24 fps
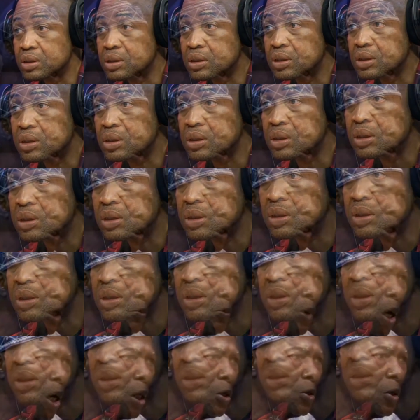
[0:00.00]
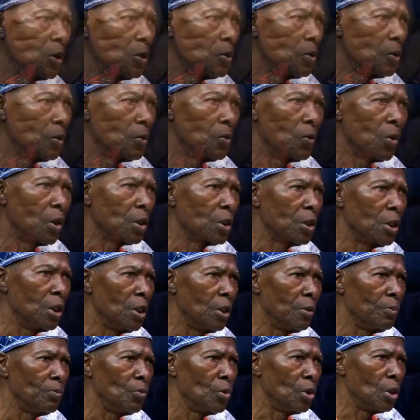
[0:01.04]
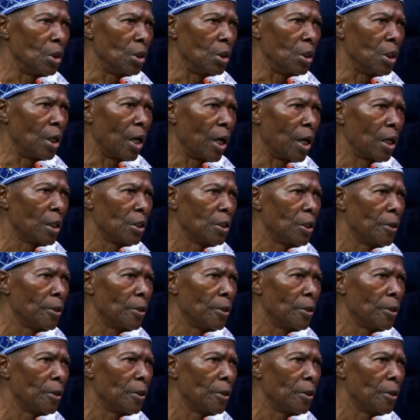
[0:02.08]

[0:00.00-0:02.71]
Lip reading: He came, I don't know what name he had.